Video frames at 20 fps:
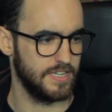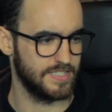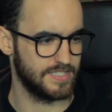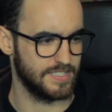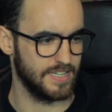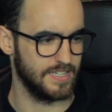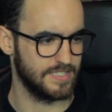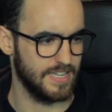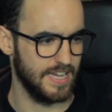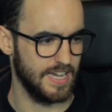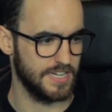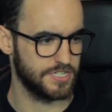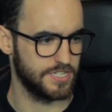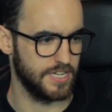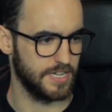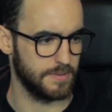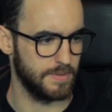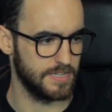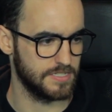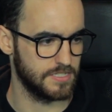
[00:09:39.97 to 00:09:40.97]
and he says,
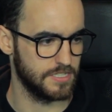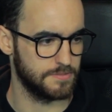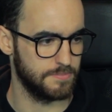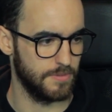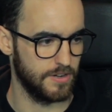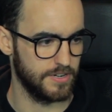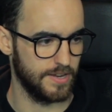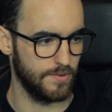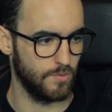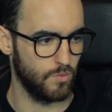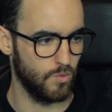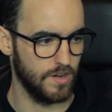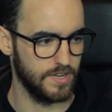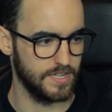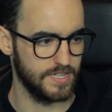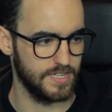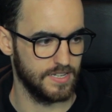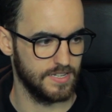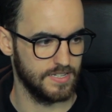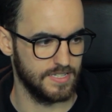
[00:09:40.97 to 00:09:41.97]
#Message Monday,
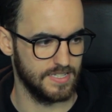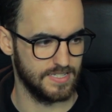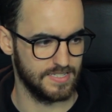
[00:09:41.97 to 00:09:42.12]
what